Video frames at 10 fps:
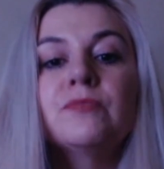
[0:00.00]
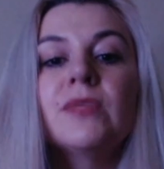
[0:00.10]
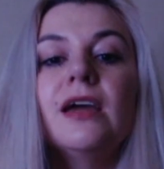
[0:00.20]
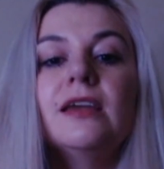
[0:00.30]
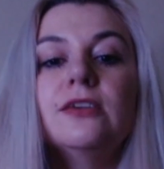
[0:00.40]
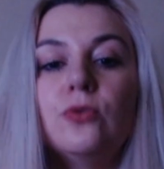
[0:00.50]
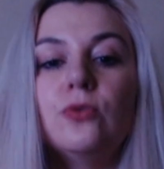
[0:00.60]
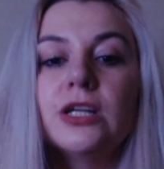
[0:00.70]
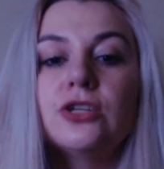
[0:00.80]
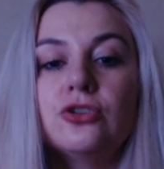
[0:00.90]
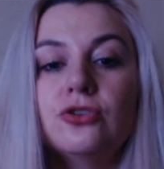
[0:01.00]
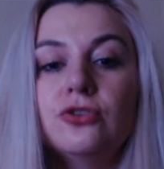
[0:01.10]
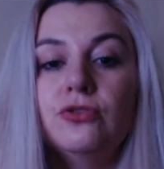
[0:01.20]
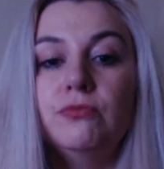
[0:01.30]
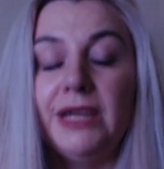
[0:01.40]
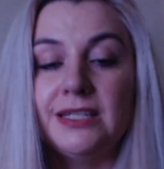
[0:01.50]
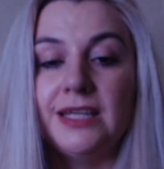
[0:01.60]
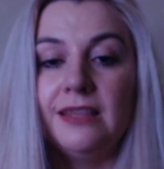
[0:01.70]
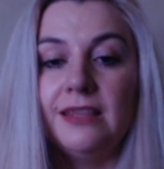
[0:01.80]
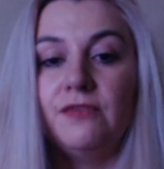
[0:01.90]
and in order to
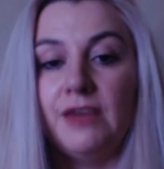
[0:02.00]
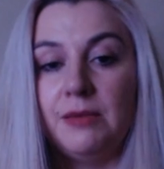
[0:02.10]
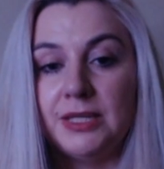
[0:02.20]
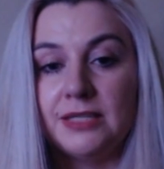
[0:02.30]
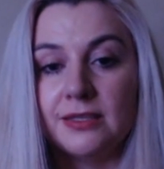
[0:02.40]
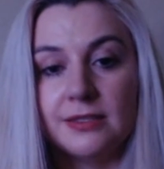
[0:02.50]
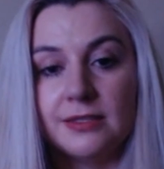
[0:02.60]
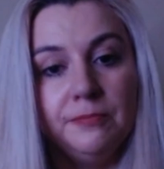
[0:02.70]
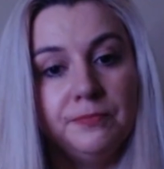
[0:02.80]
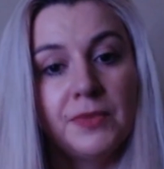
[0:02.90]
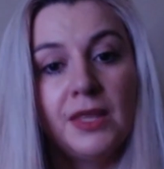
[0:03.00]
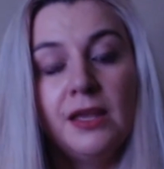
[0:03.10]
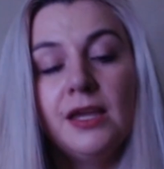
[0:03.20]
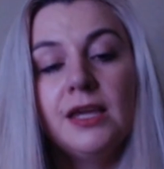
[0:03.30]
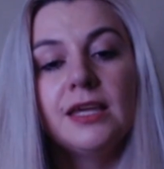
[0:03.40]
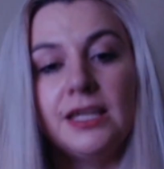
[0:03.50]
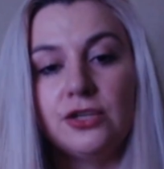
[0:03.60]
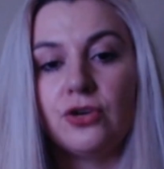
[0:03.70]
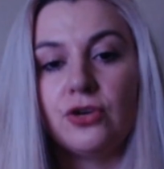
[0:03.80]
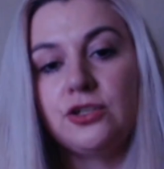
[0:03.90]
maintain the family system, he
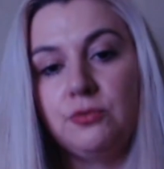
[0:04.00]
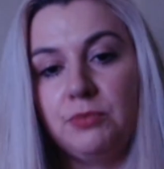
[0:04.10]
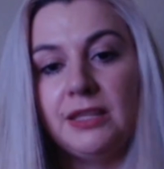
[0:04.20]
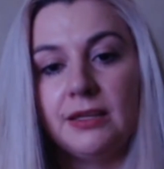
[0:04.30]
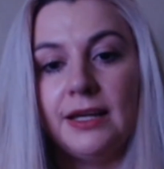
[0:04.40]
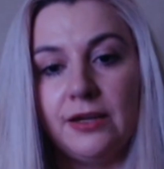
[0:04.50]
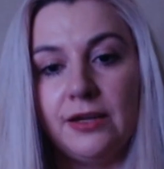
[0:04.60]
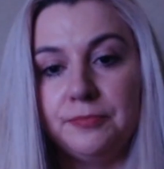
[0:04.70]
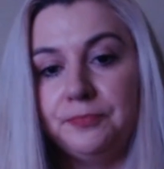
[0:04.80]
tried to be the clown.